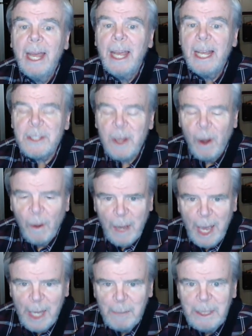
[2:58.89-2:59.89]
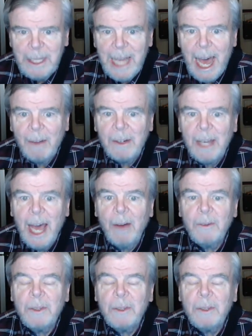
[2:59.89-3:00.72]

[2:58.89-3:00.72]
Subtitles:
It's okay to be down and out.